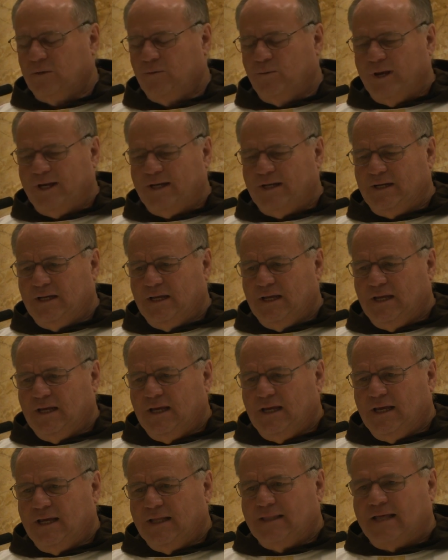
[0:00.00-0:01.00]
when
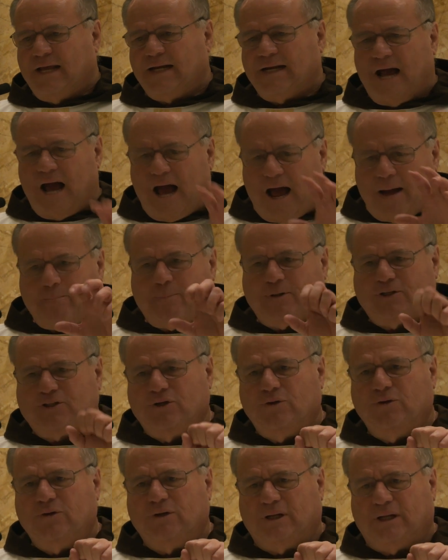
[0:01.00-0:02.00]
that
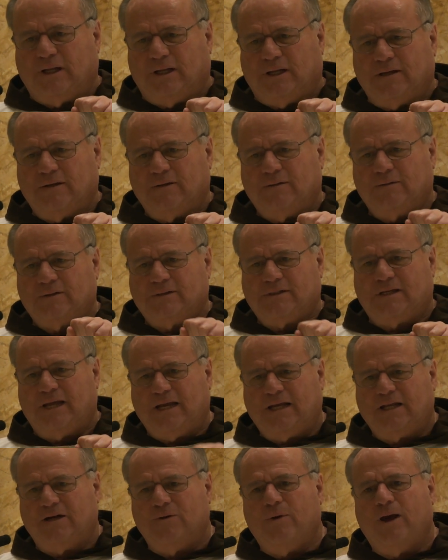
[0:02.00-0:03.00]
opportunity was
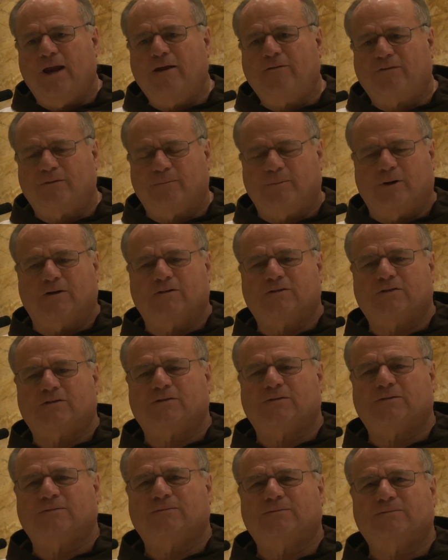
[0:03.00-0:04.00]
taken away from
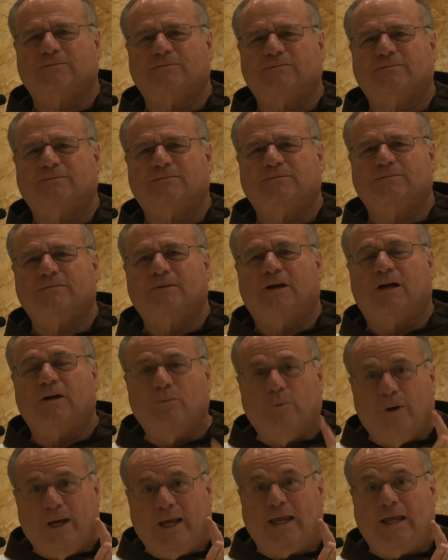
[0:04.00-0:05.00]
us.
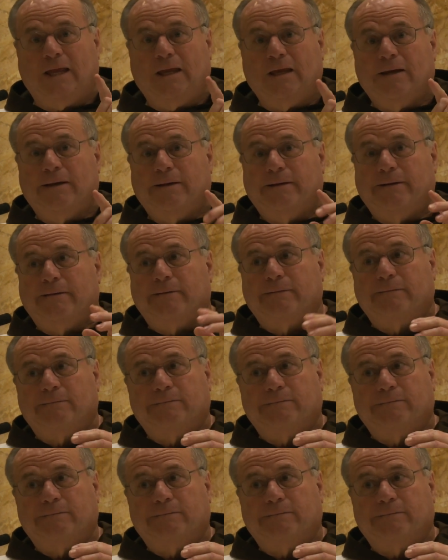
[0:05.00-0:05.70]
And we,